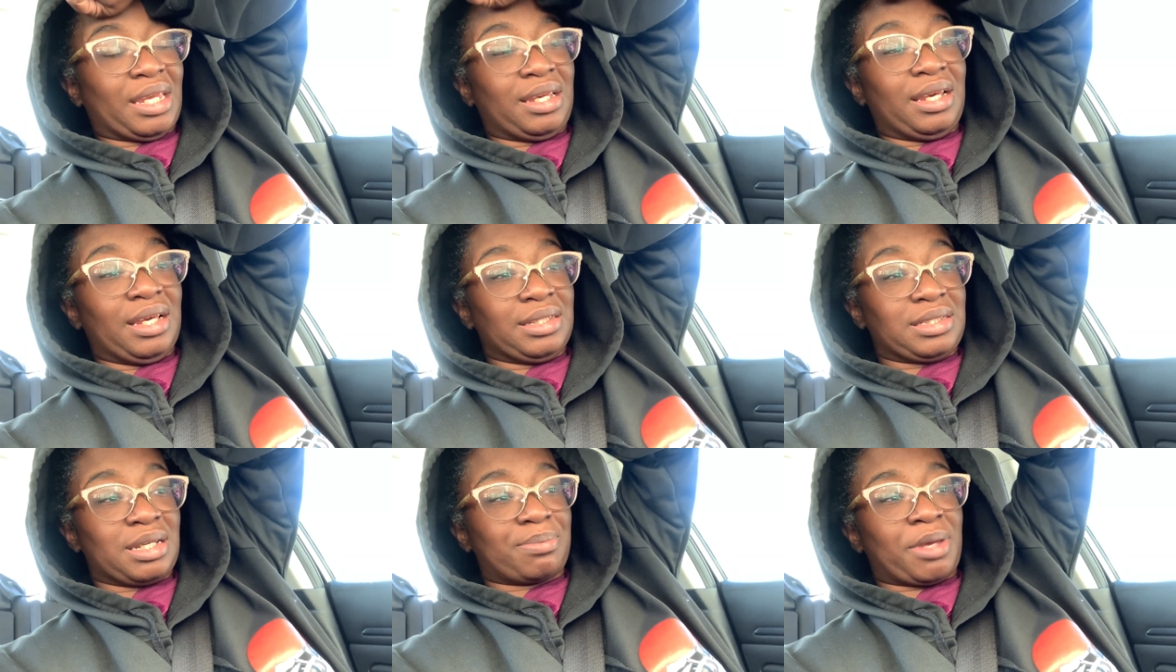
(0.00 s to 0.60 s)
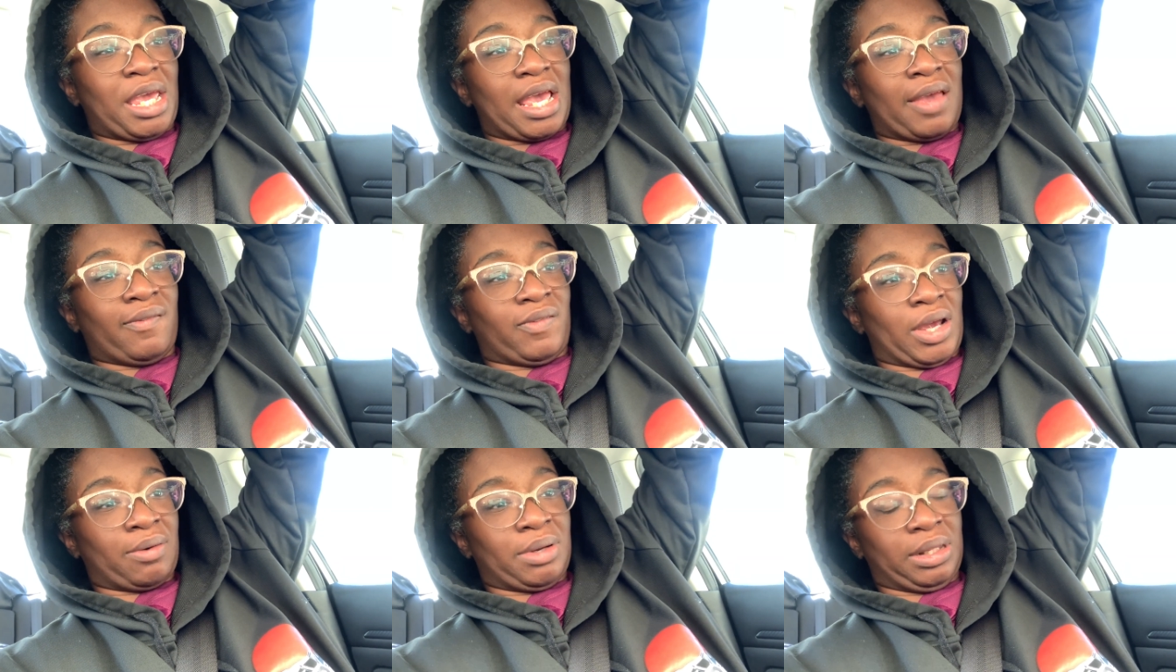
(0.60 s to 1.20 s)
it took me a
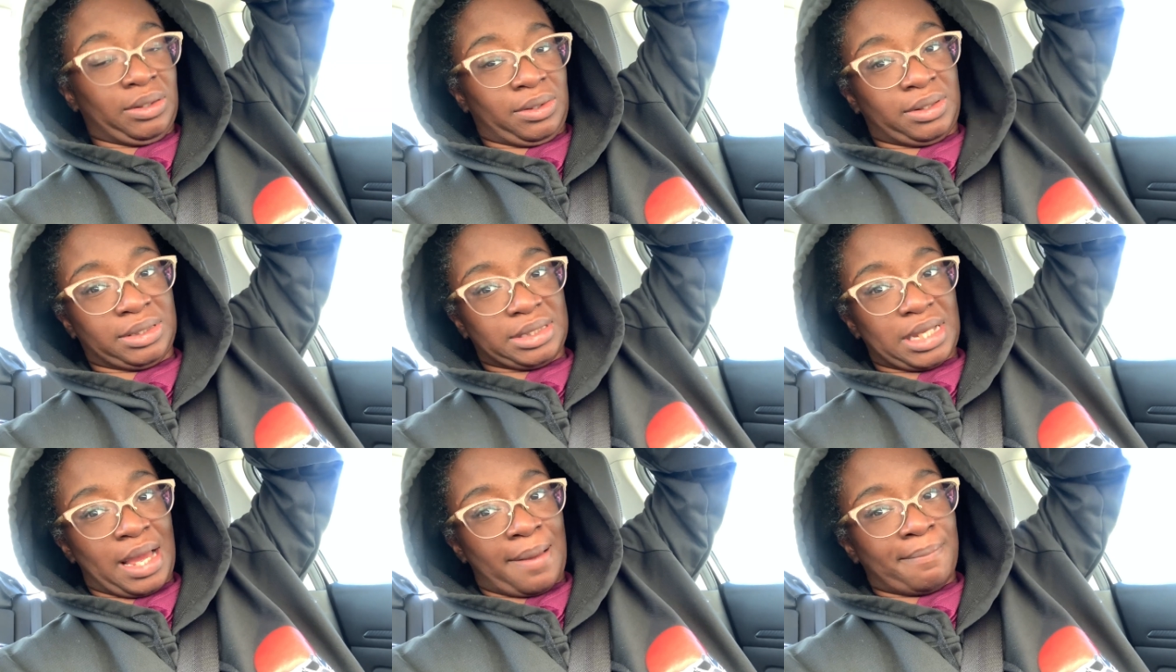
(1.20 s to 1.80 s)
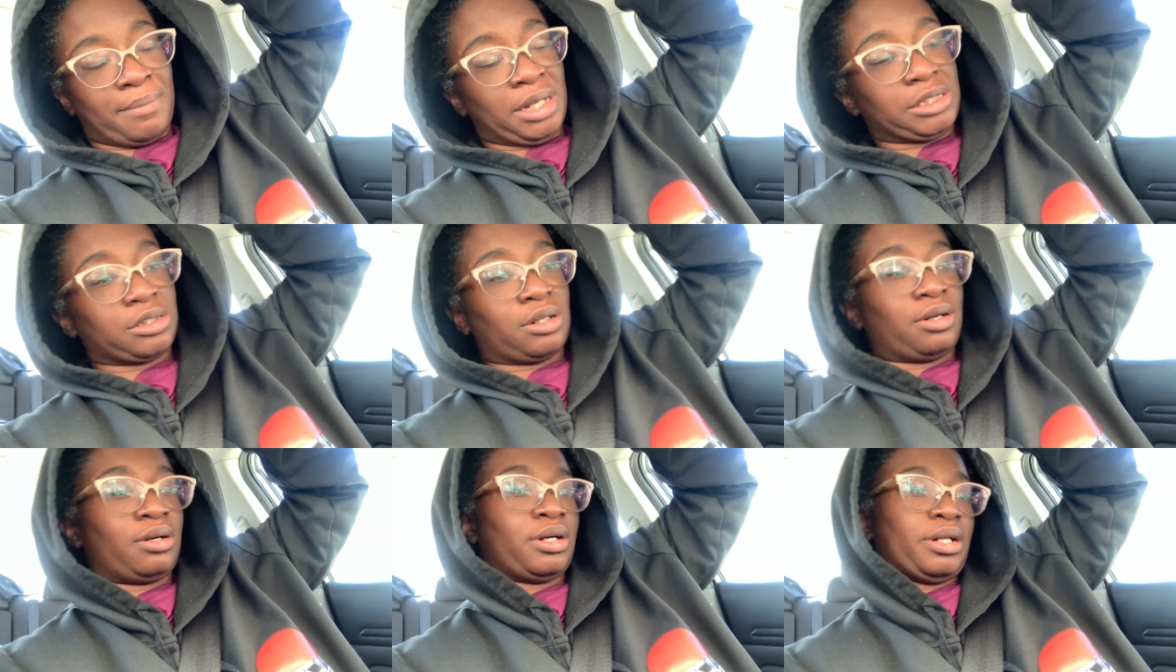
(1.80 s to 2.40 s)
very long time much
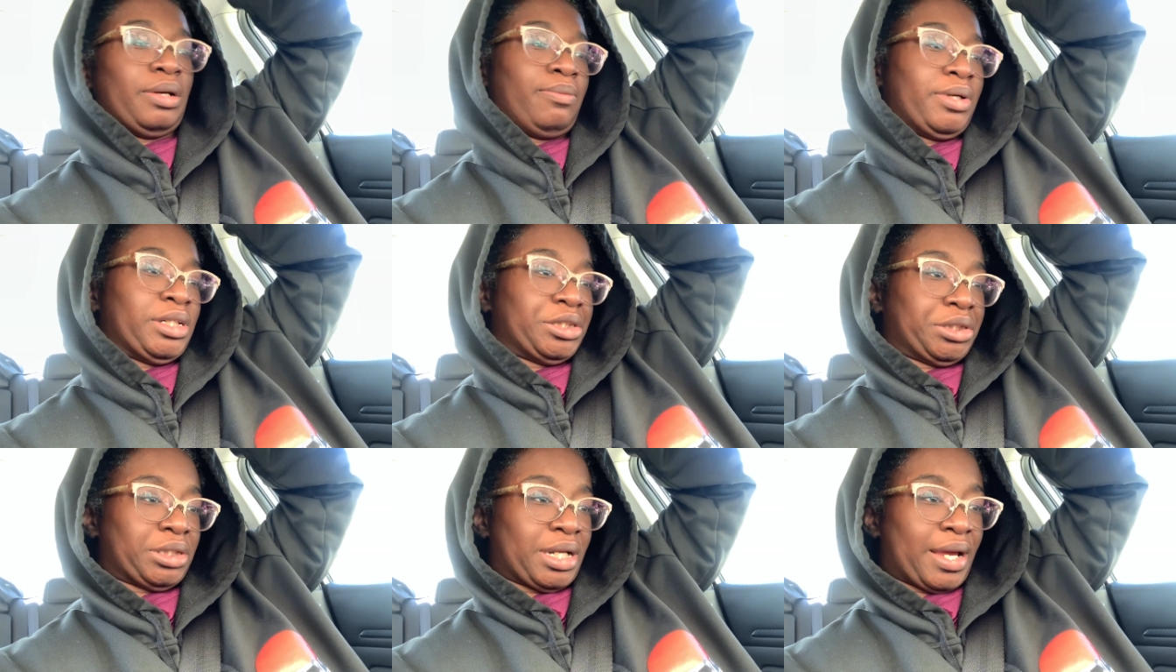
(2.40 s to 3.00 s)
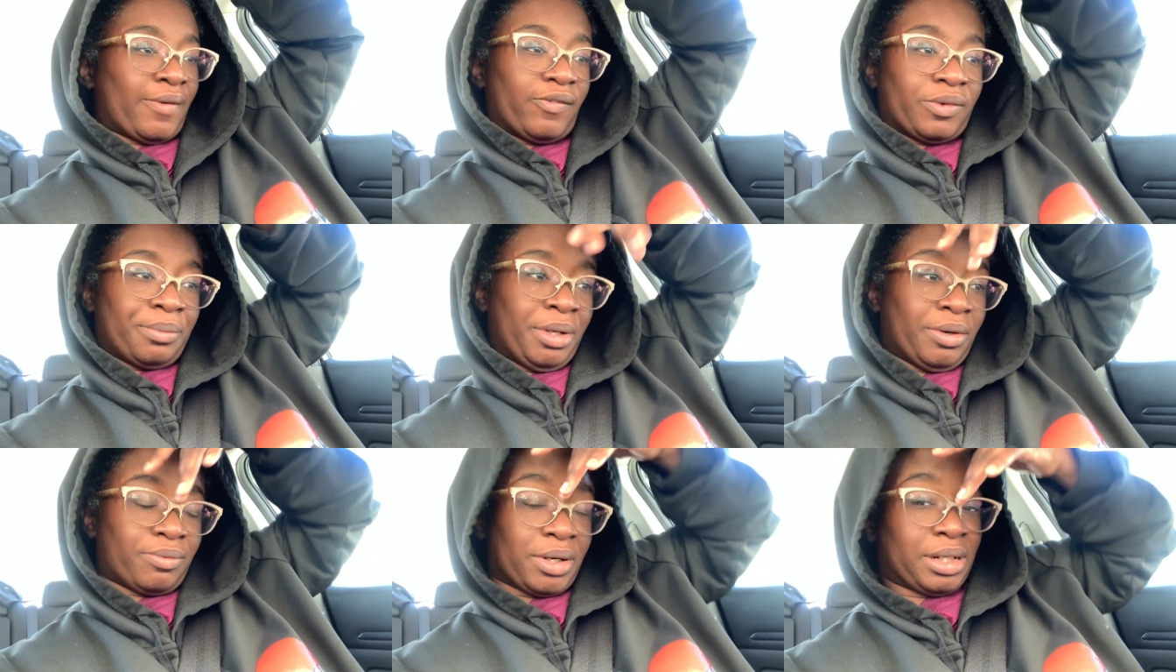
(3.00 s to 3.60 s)
longer than what it should have for
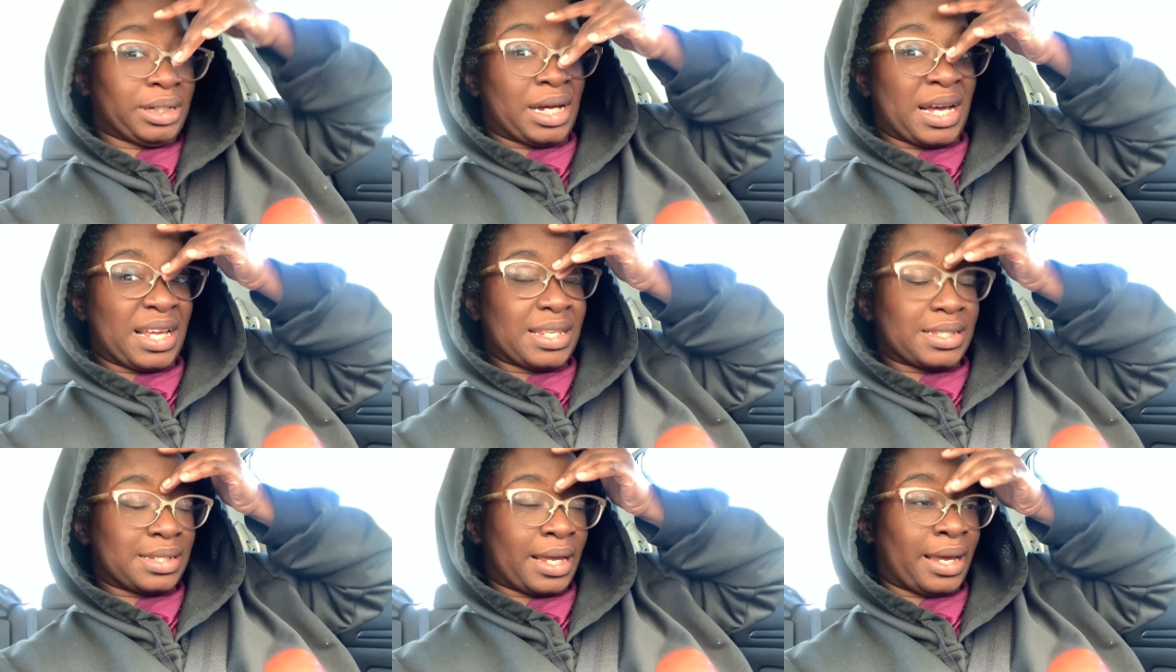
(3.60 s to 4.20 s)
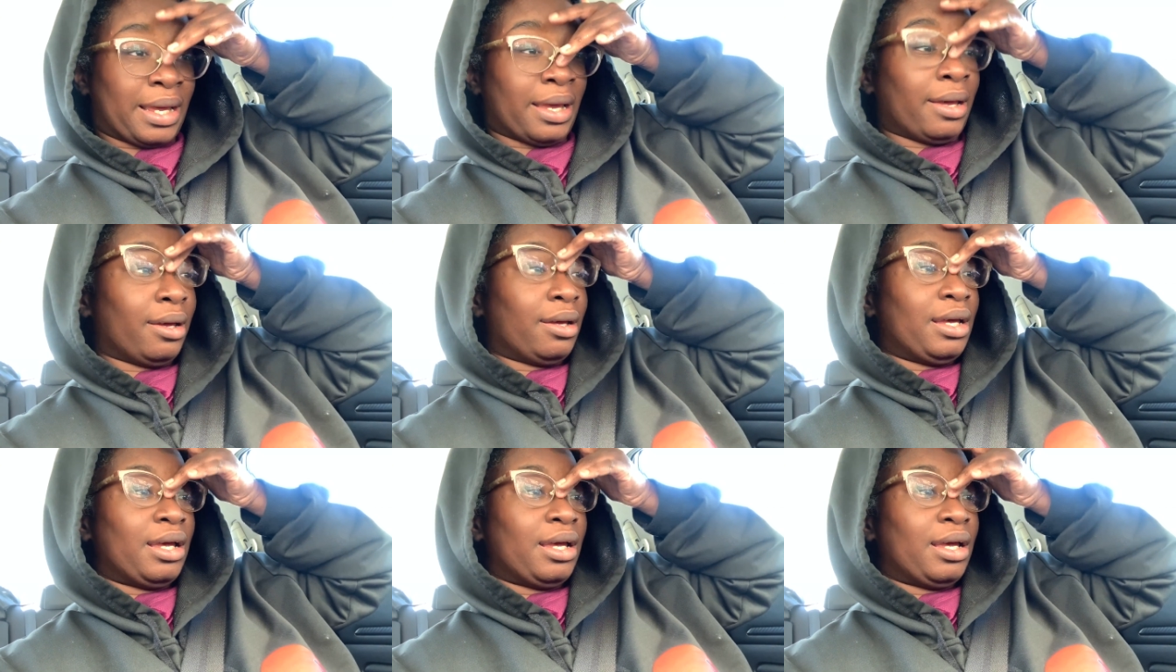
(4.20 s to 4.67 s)
me to realize that